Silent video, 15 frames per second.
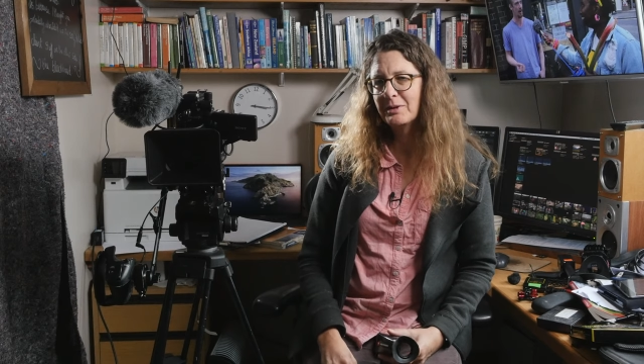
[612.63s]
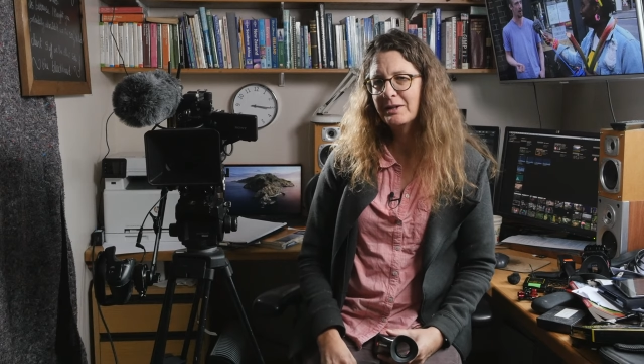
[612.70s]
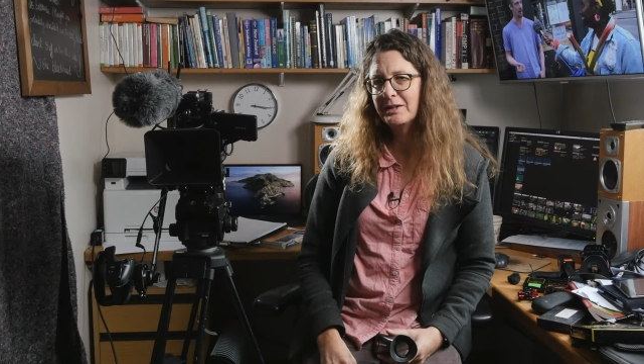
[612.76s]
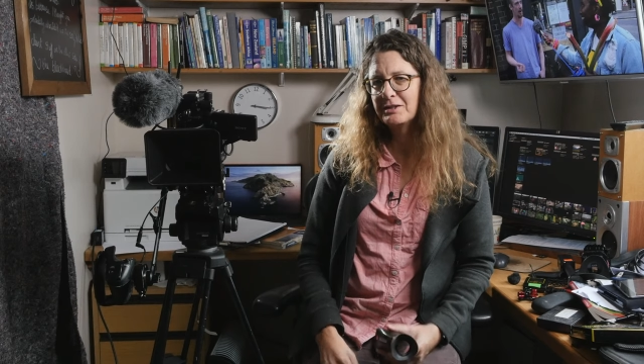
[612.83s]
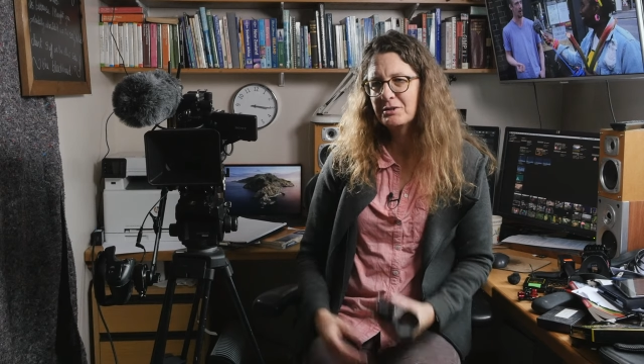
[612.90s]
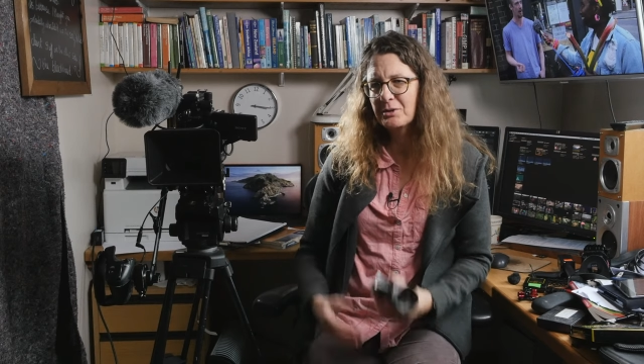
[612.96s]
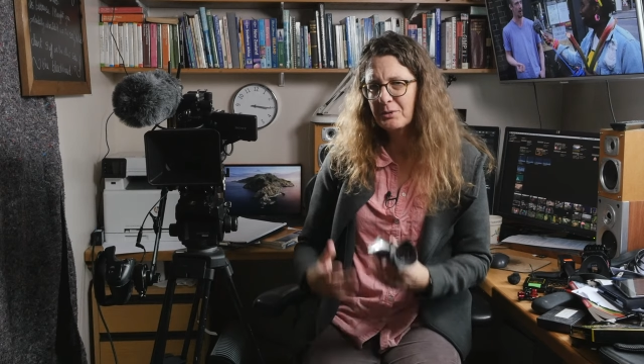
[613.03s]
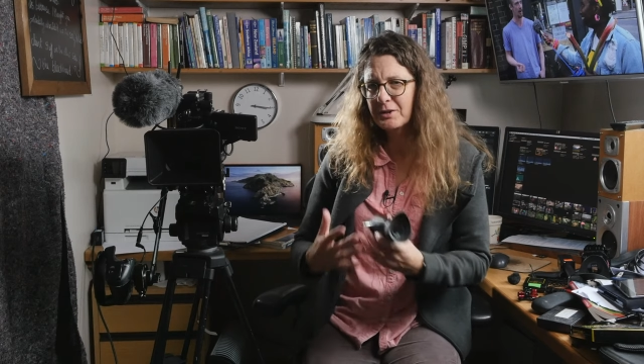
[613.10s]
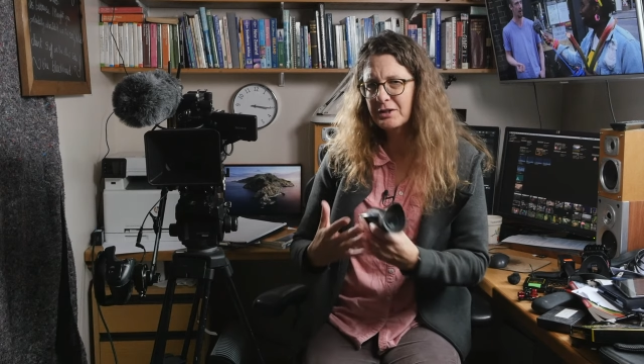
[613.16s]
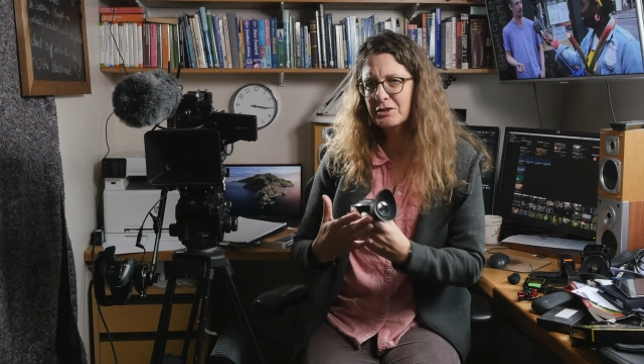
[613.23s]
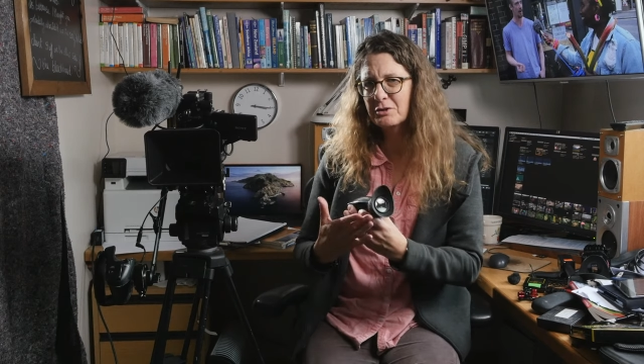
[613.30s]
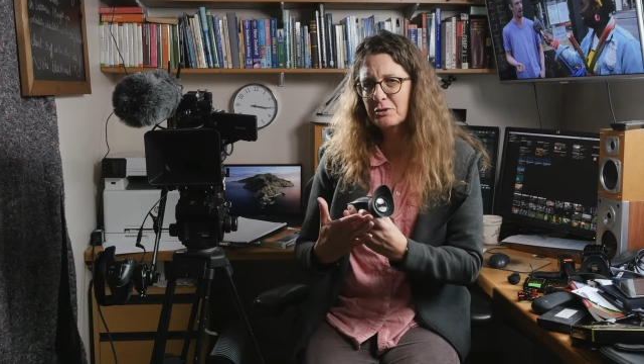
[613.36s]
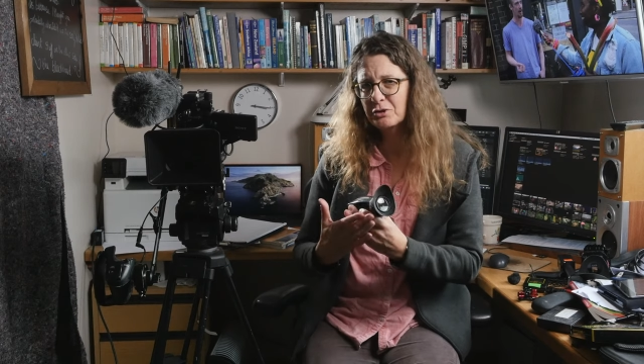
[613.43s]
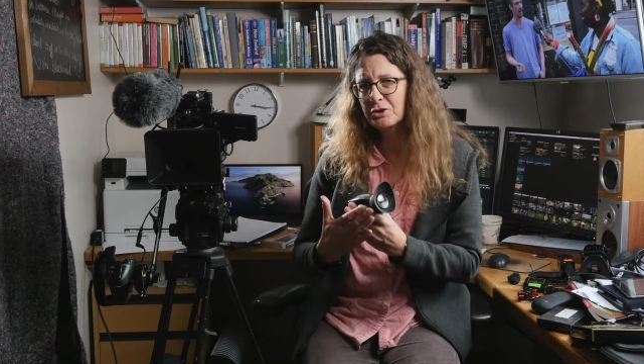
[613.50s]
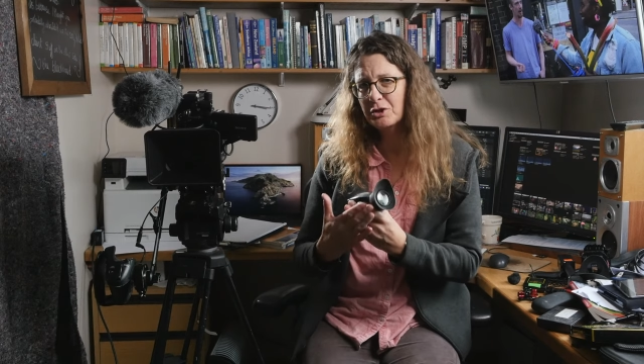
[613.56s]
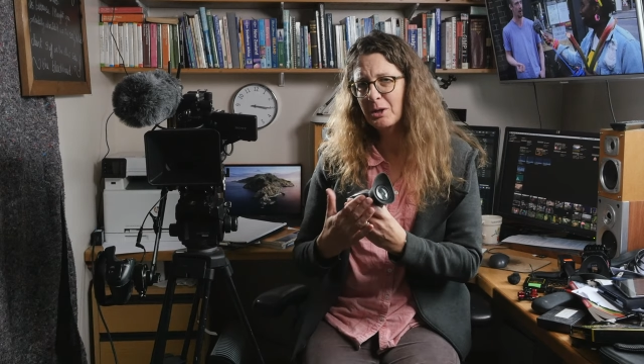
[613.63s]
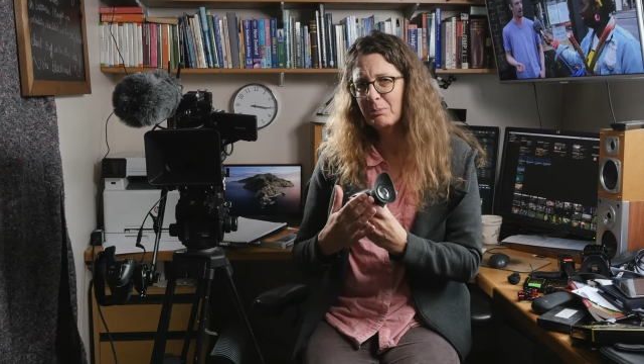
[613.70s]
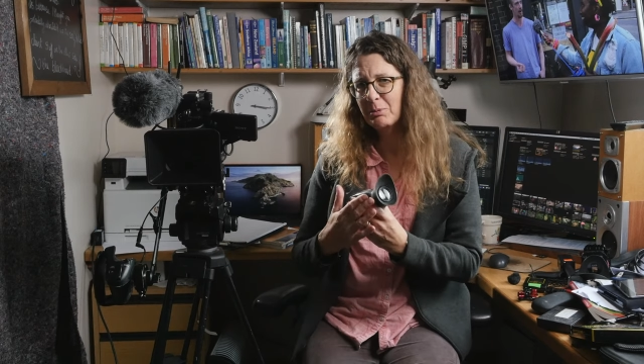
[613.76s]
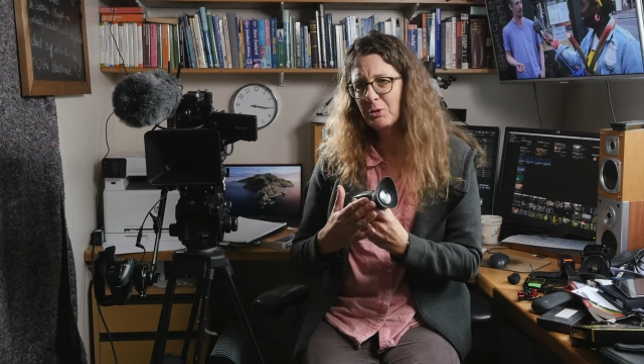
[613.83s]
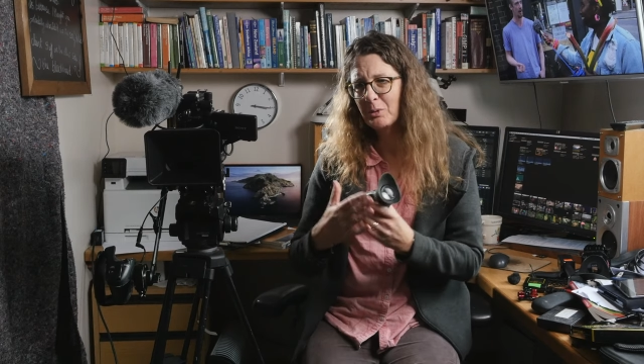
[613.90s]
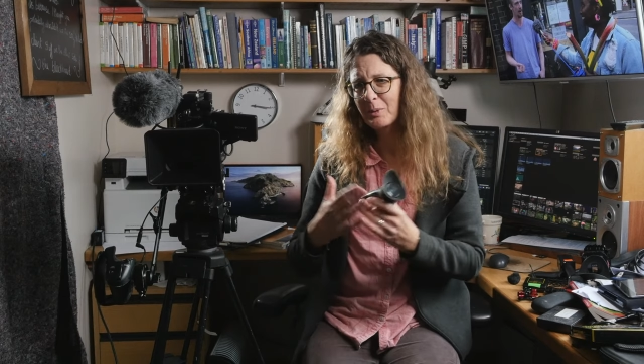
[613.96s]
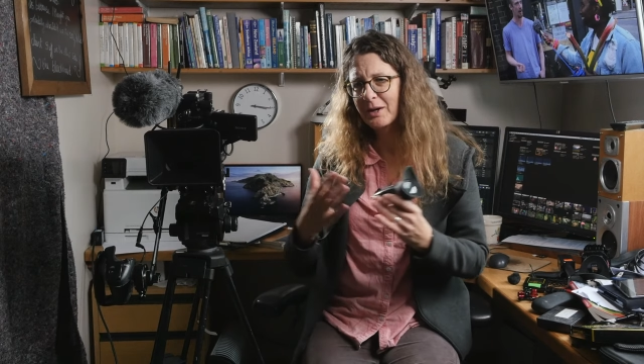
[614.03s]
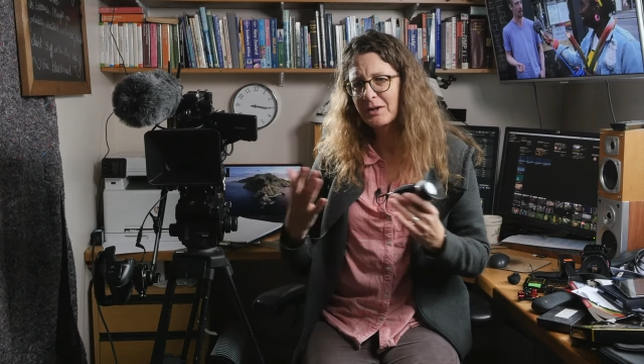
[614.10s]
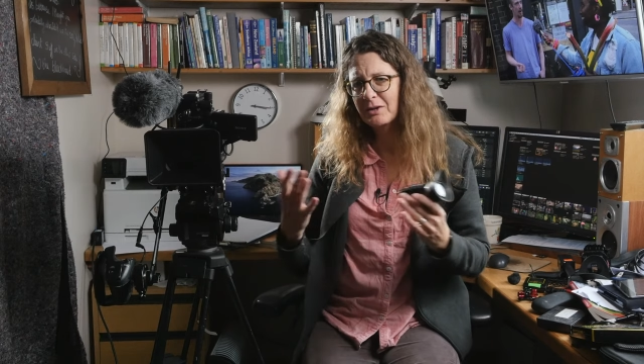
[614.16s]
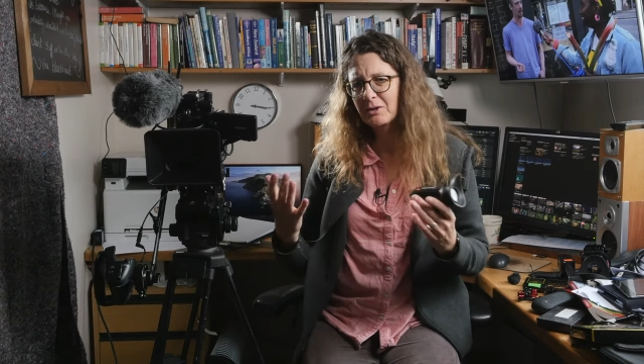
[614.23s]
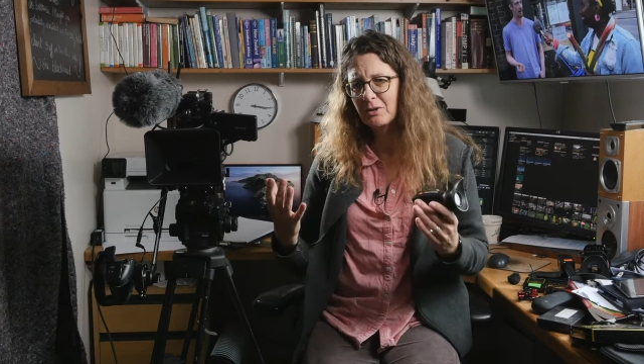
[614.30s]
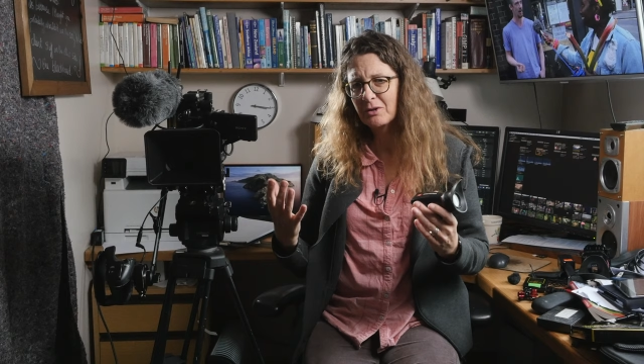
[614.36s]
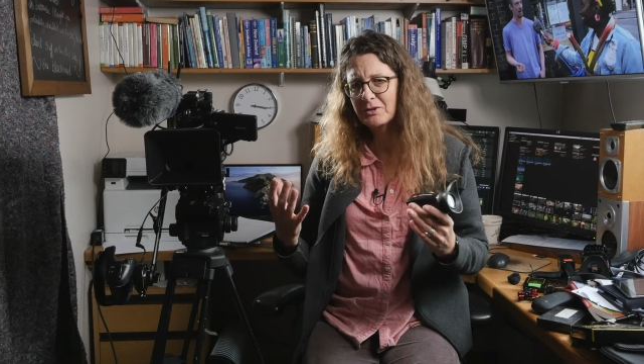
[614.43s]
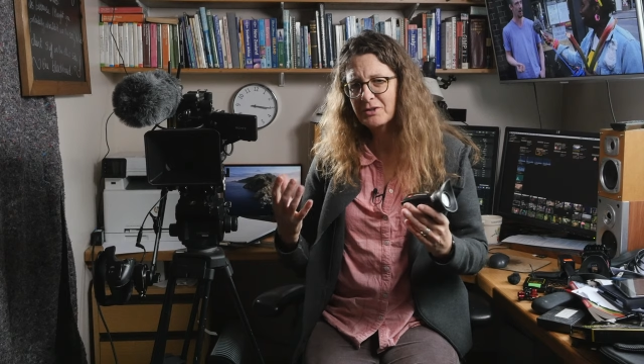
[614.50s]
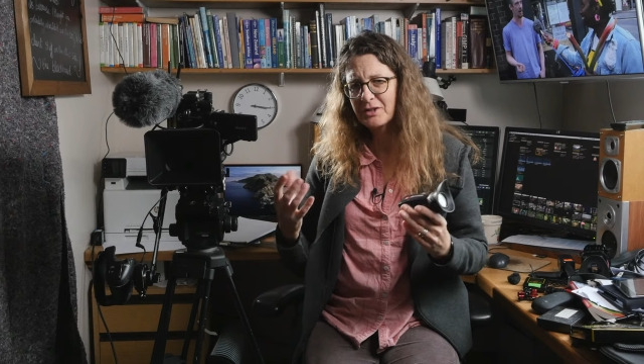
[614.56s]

And it's not that it's not sharp all the way across,